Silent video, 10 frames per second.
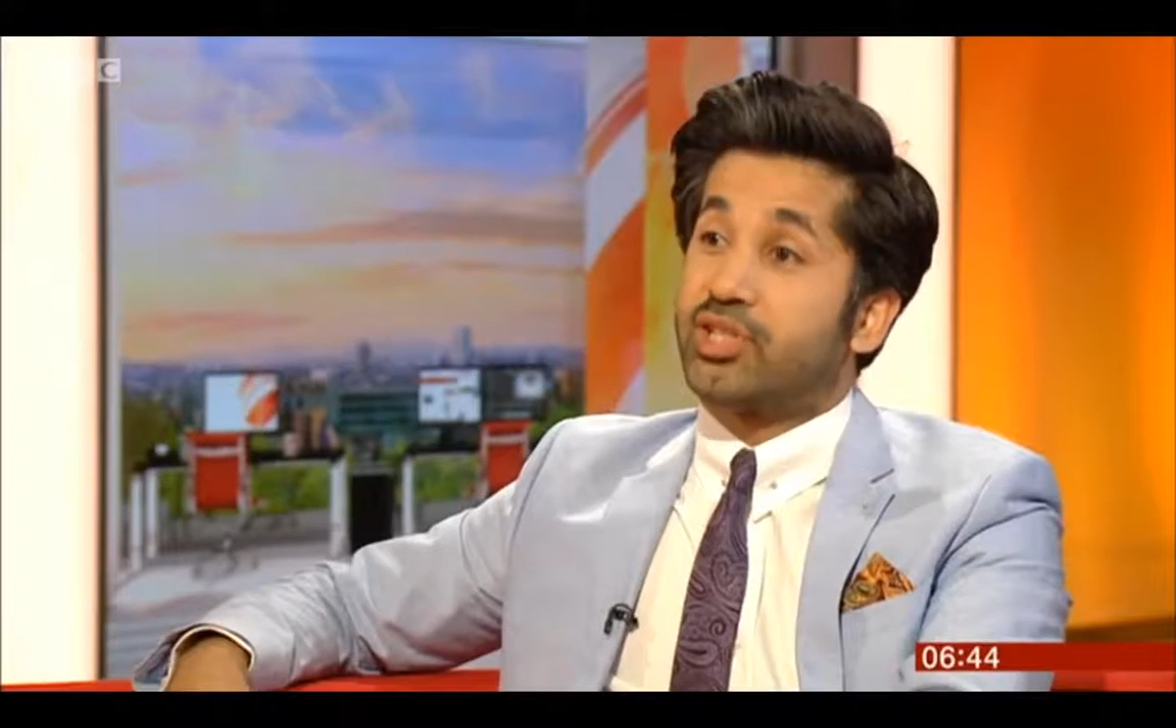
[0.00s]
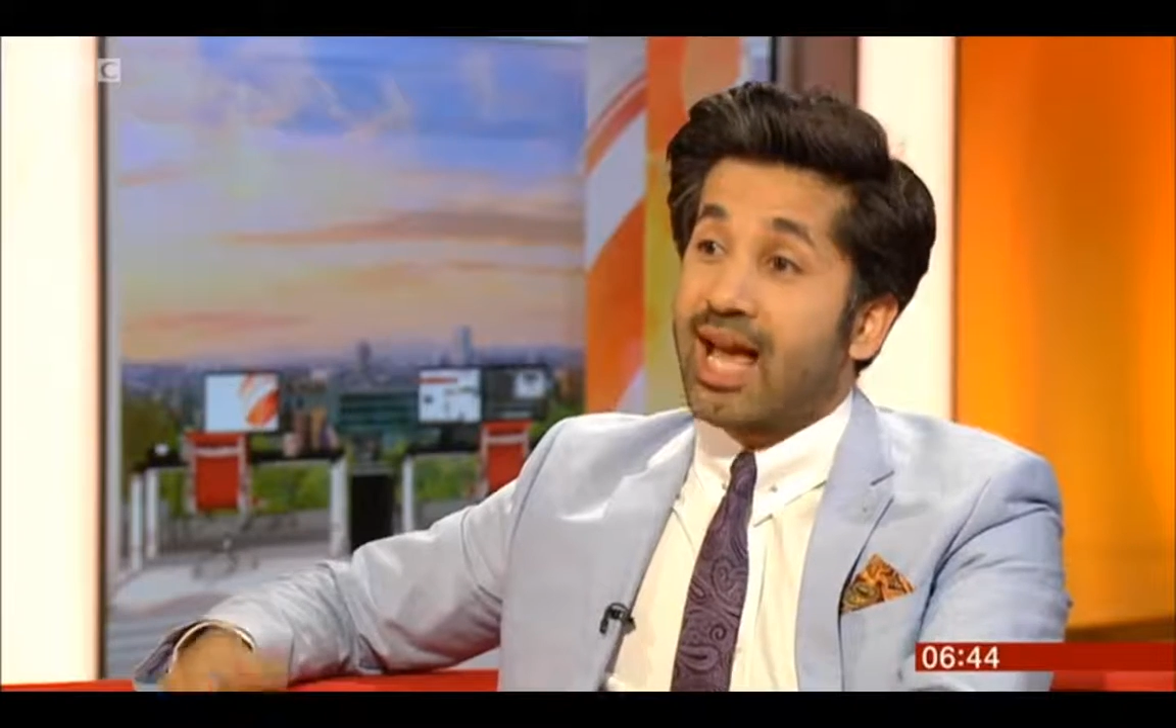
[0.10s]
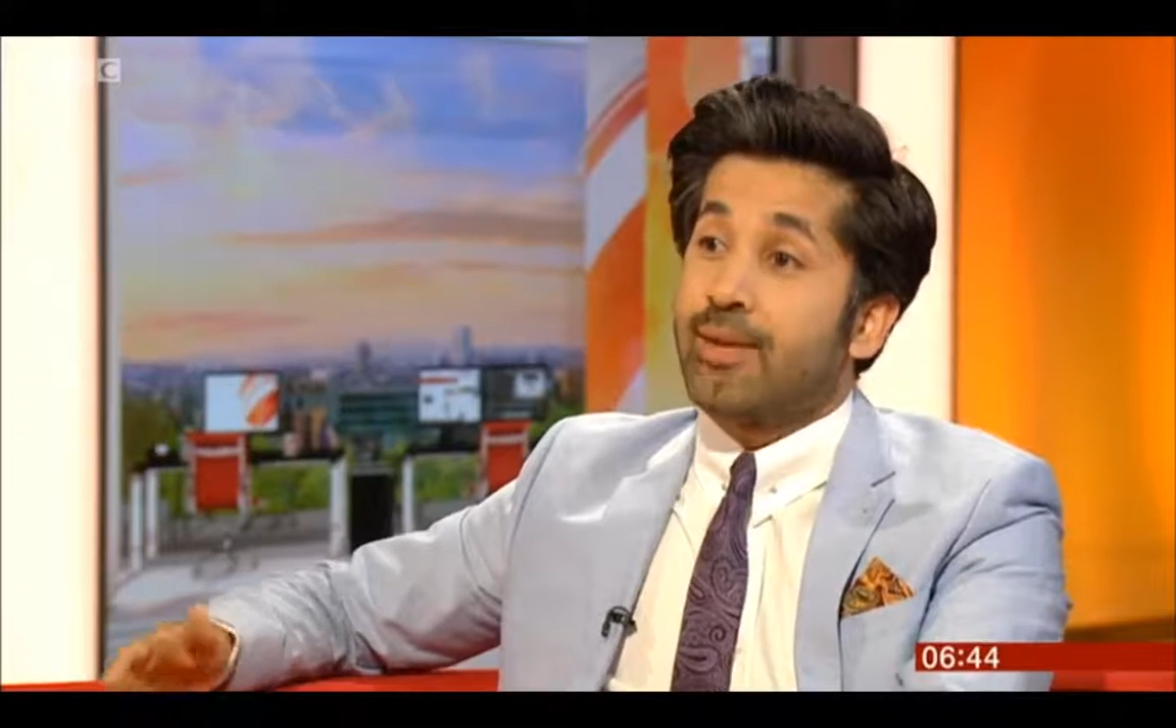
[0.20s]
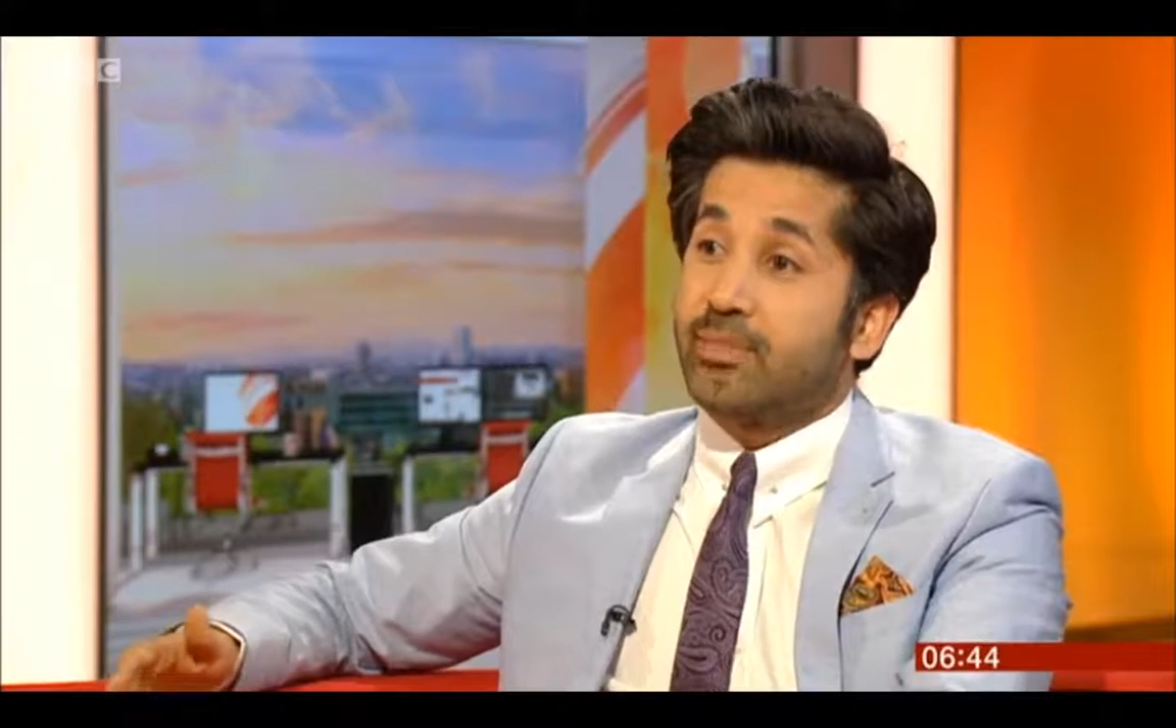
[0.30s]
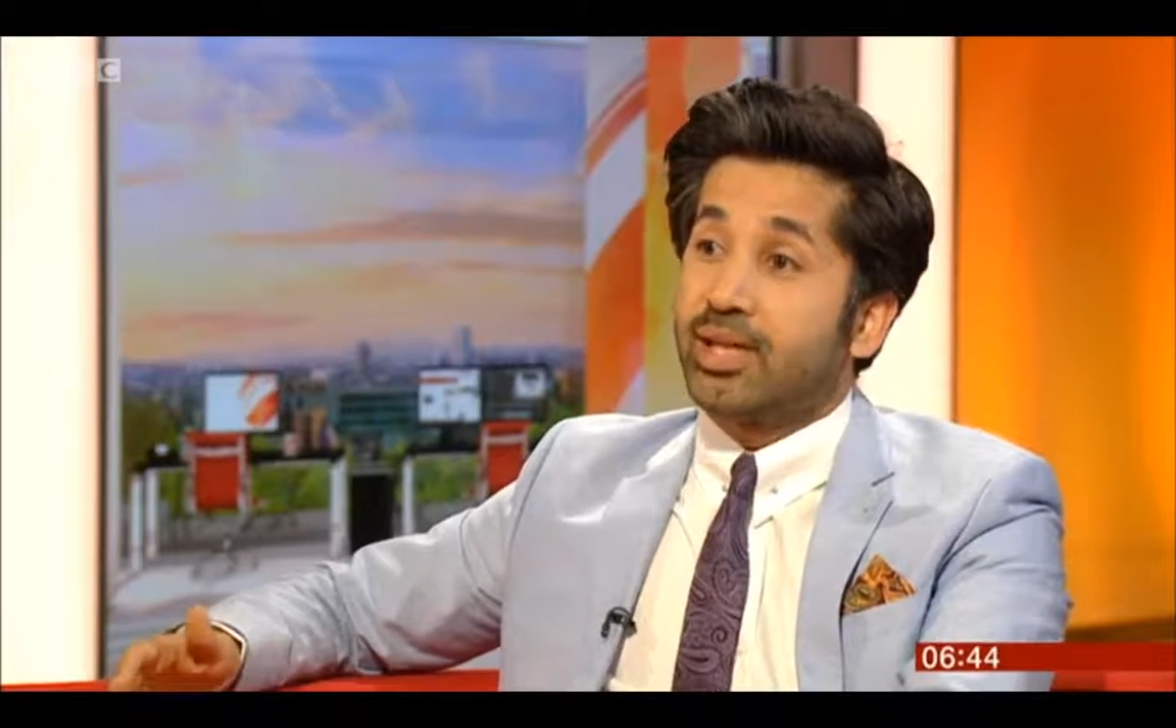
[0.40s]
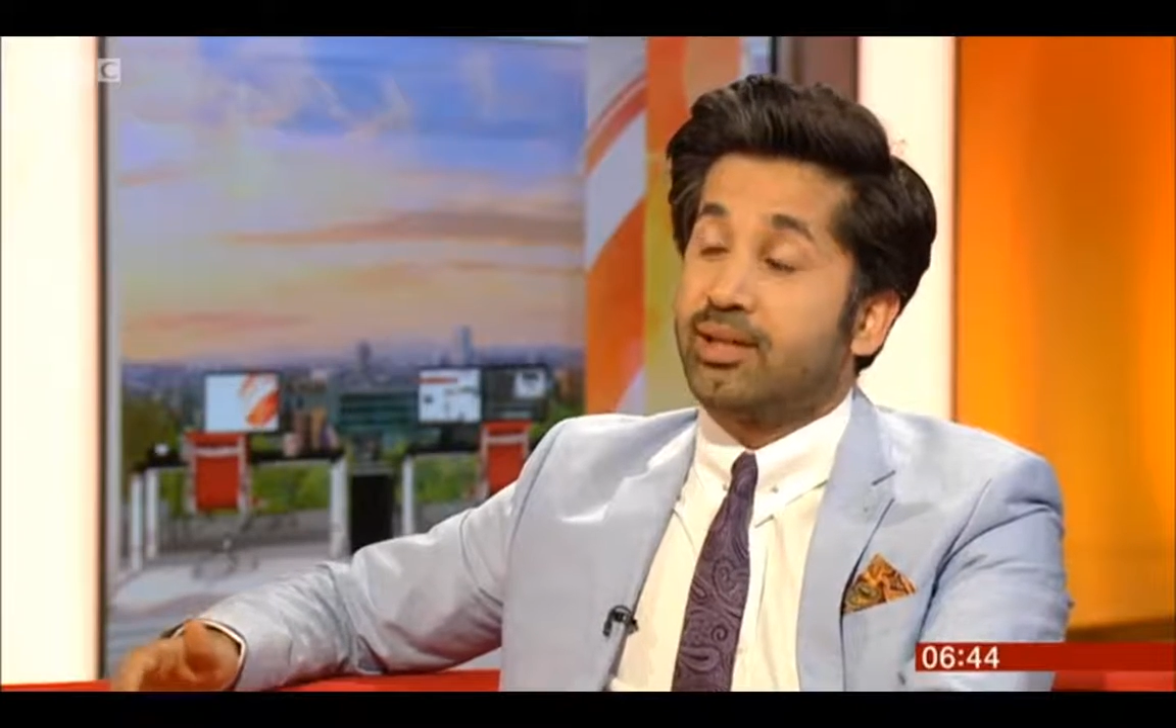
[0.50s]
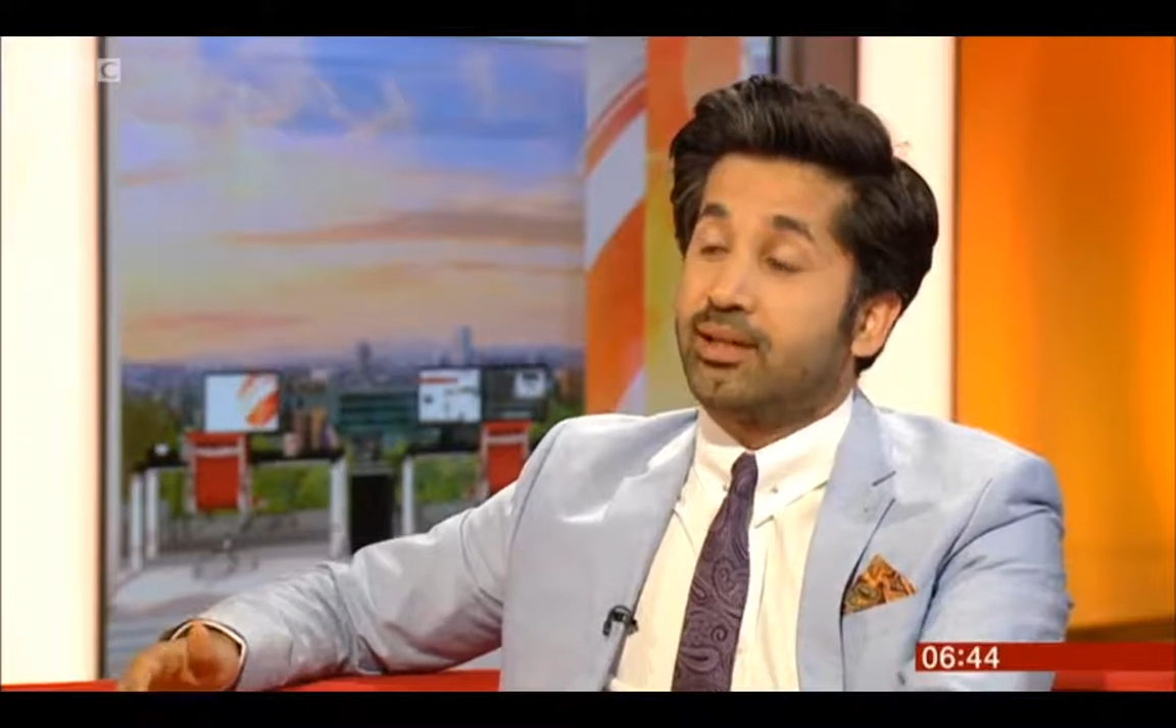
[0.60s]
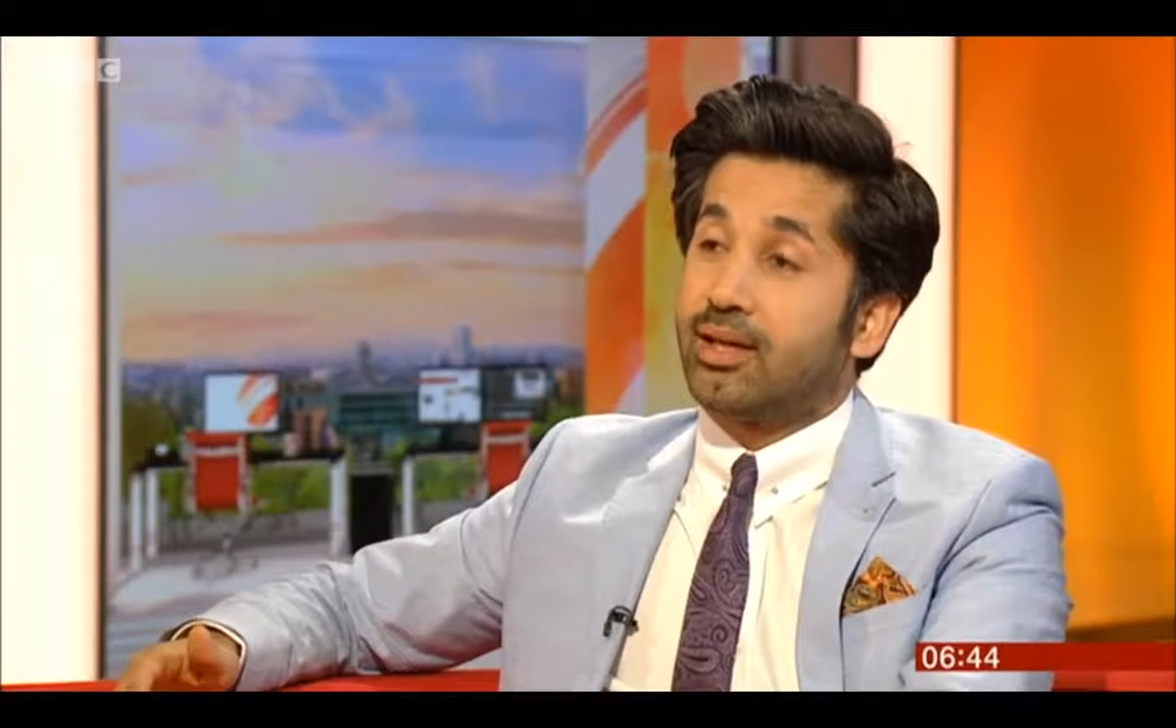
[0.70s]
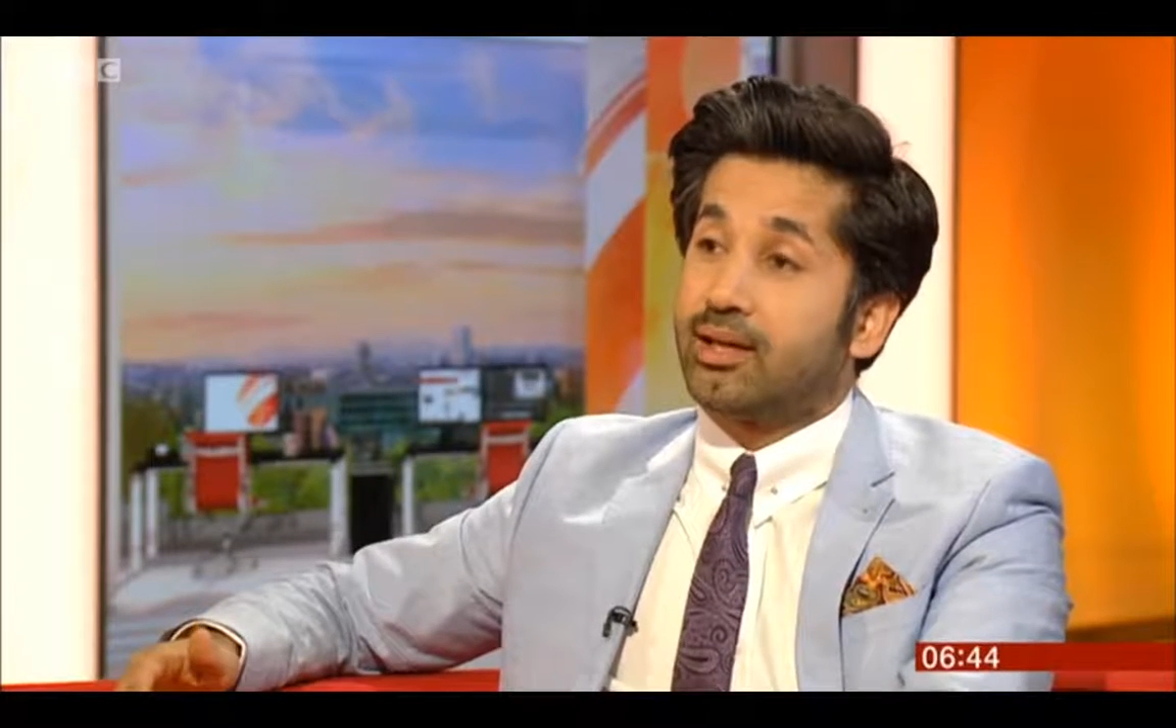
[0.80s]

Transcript: can be